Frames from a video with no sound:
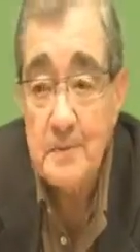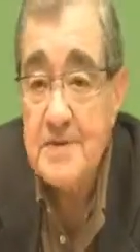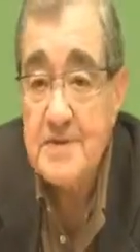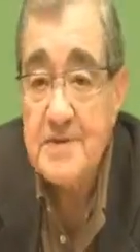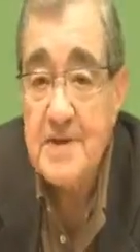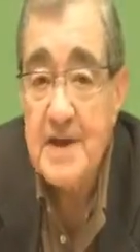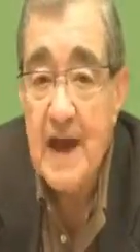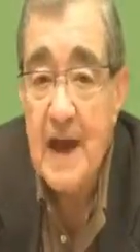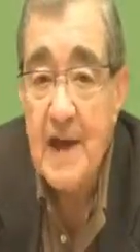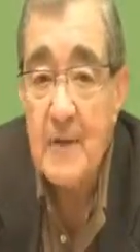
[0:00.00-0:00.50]

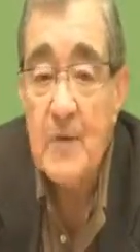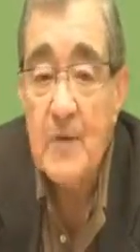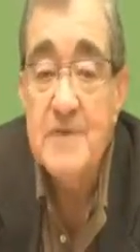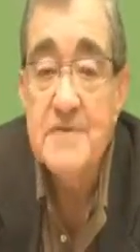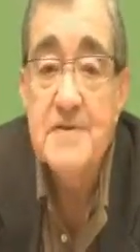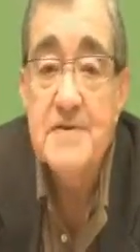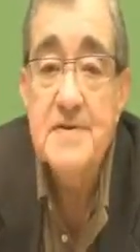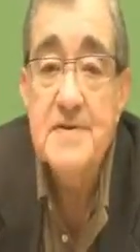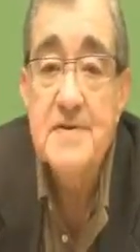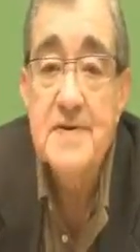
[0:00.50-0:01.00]
You see, I
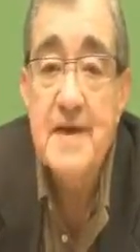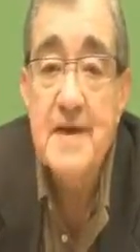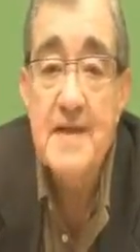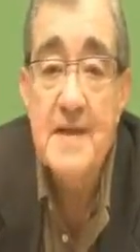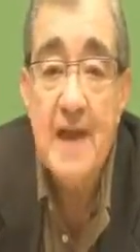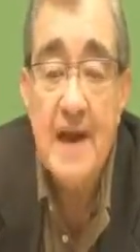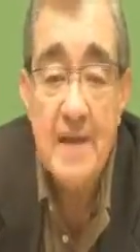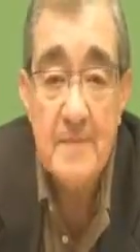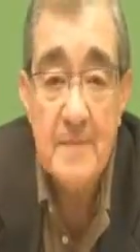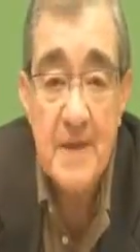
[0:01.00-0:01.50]
was
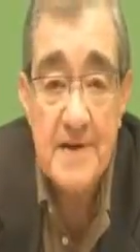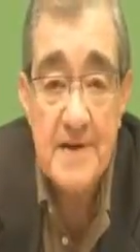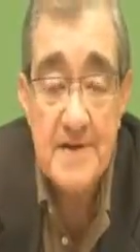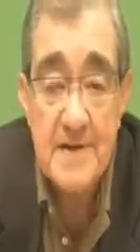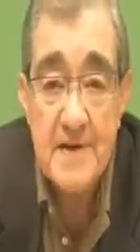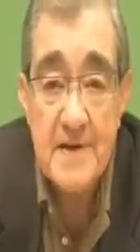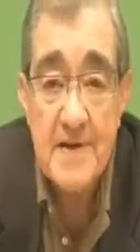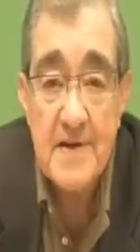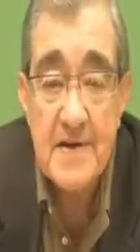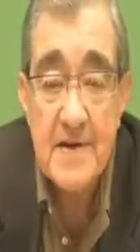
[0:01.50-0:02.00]
a
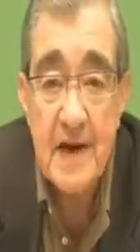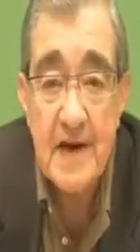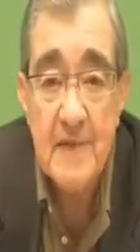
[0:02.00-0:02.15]
diabetic.